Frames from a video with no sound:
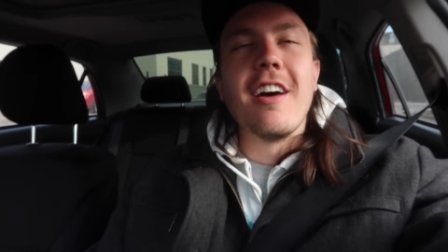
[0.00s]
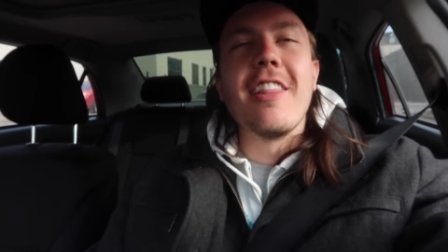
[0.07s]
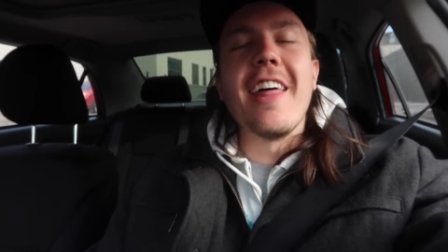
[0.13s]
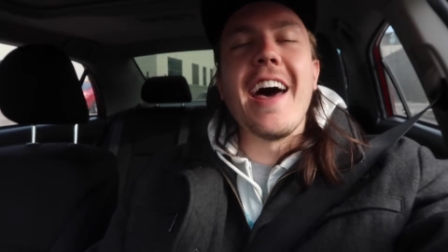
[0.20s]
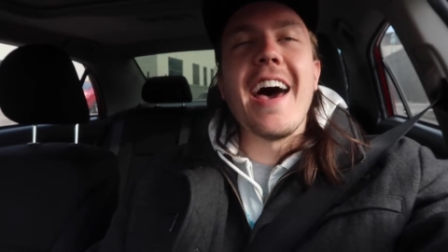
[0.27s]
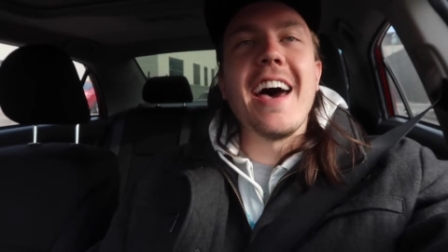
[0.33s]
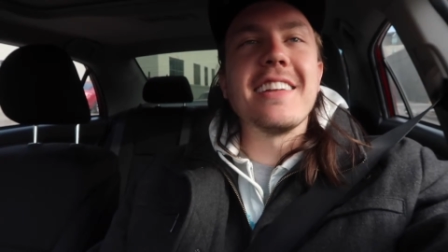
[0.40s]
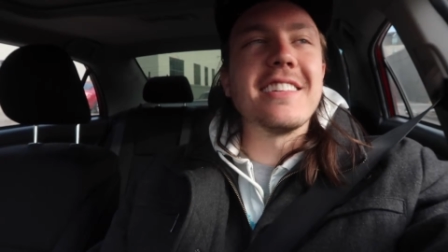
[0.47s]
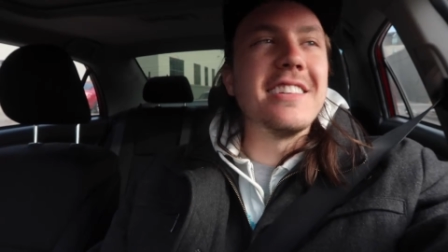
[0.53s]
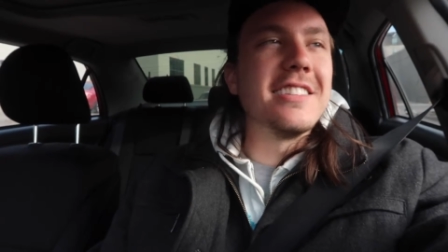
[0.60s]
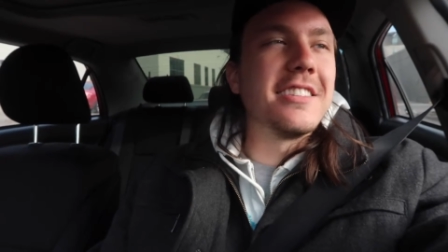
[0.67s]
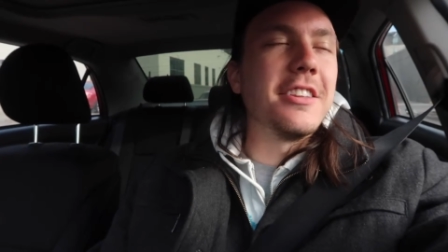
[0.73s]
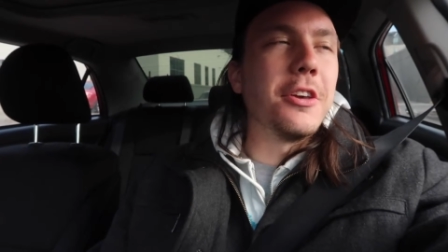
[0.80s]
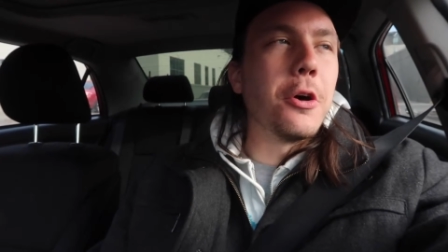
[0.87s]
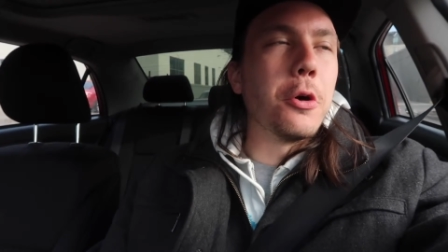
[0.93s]
That is
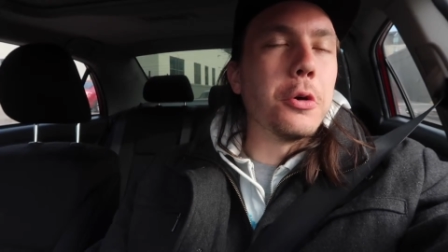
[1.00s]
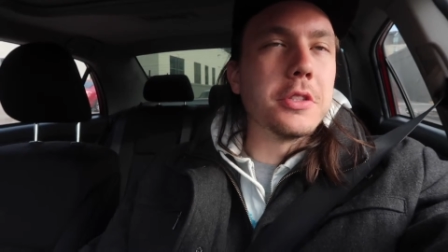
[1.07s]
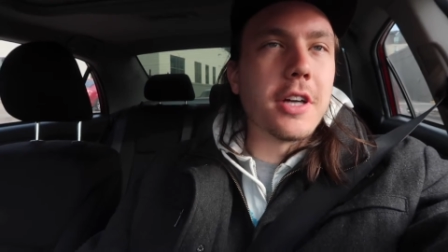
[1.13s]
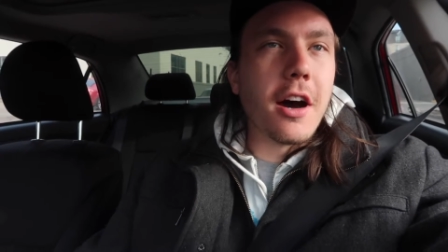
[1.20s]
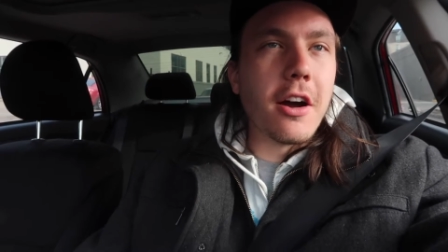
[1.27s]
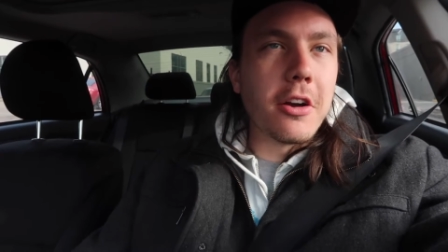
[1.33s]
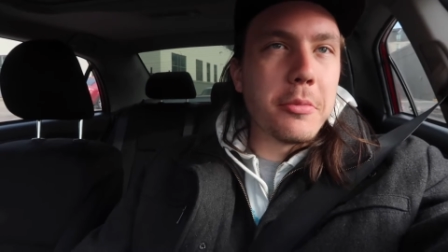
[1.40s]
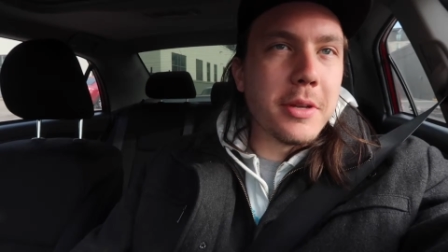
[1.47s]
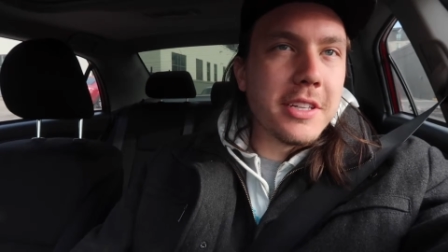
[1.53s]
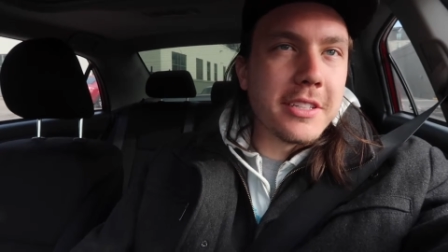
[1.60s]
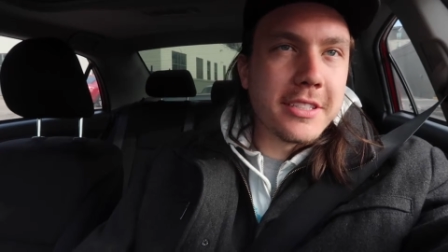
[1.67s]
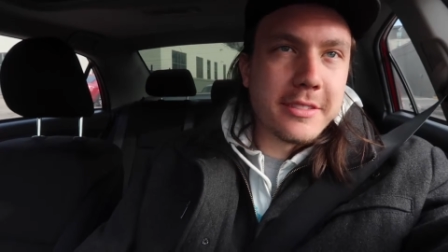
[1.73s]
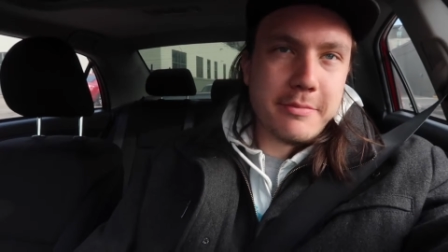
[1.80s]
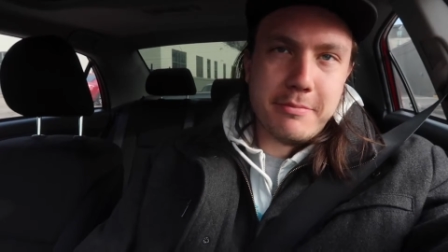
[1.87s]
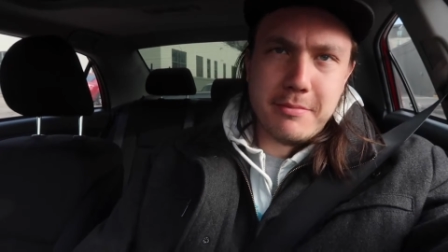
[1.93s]
the old Arby's
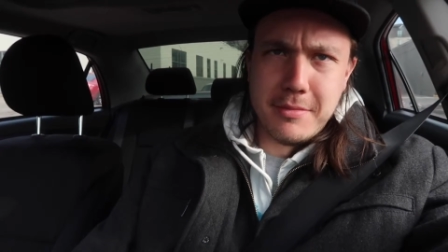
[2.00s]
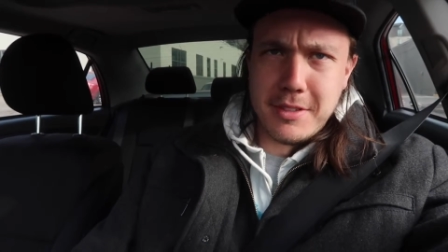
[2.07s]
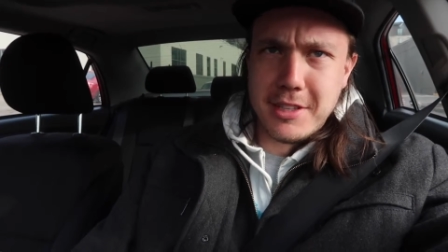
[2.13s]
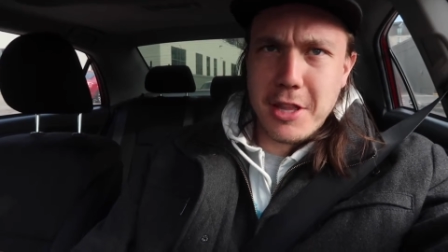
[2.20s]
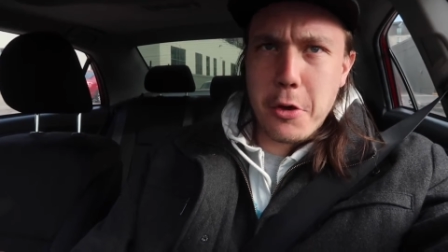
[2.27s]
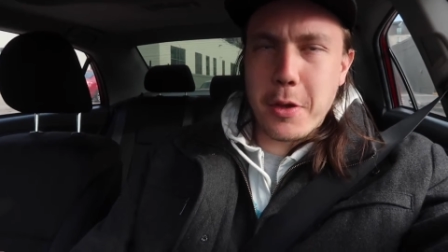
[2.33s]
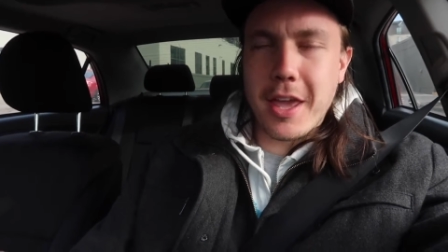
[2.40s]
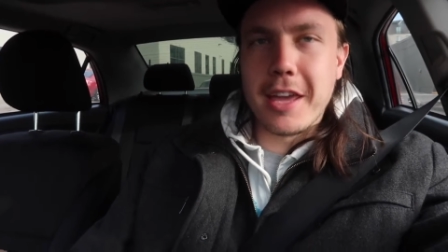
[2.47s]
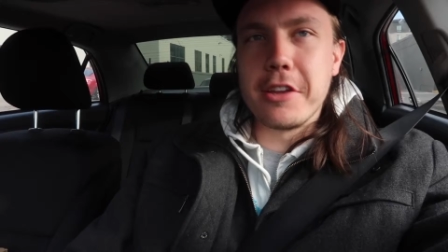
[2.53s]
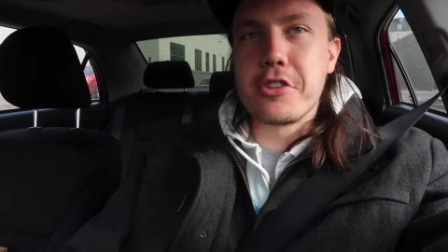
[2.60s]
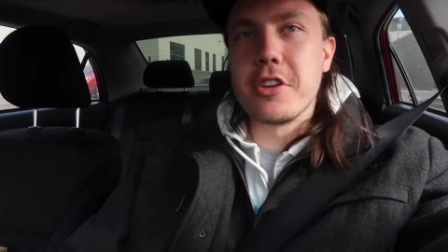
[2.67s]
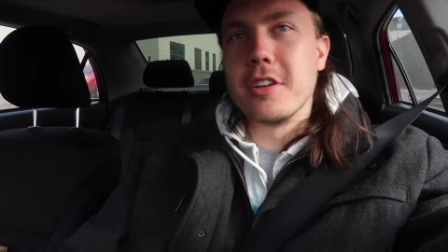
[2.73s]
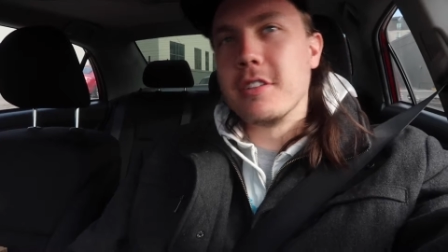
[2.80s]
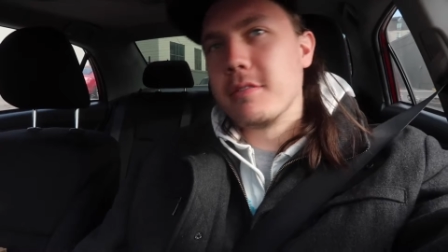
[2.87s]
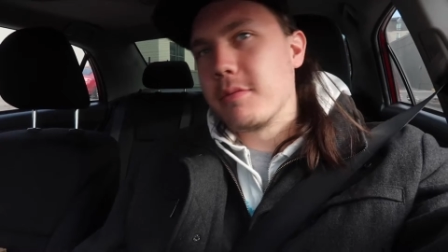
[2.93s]

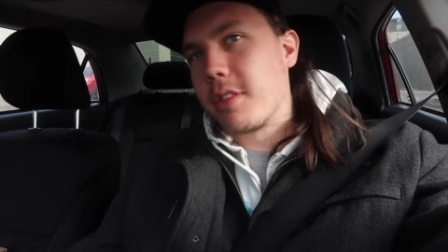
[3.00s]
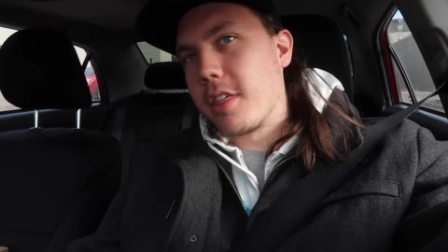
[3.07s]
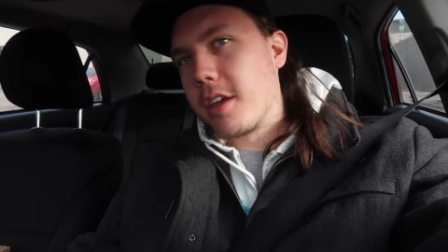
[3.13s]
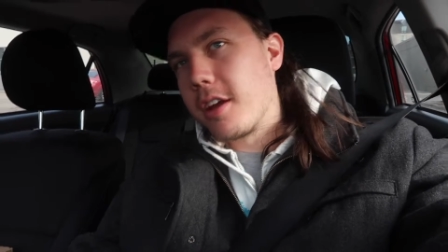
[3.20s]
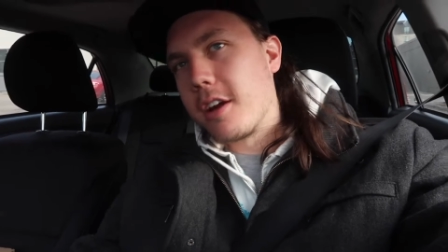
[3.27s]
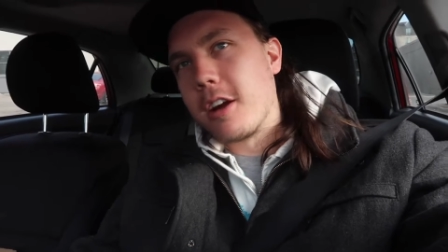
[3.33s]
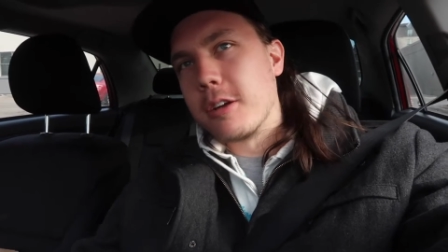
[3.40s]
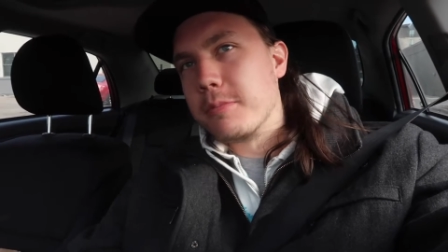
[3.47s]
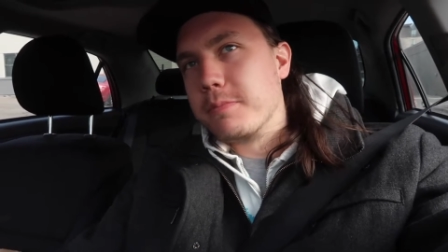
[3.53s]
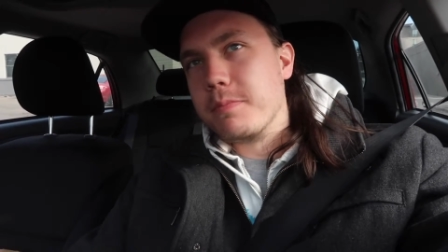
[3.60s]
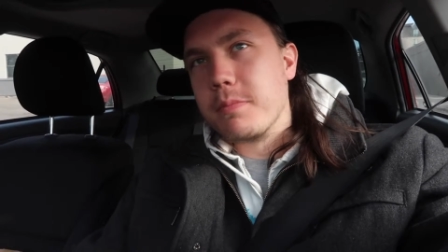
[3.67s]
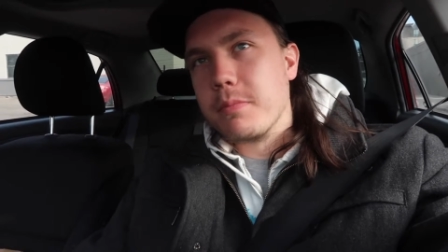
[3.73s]
location. They are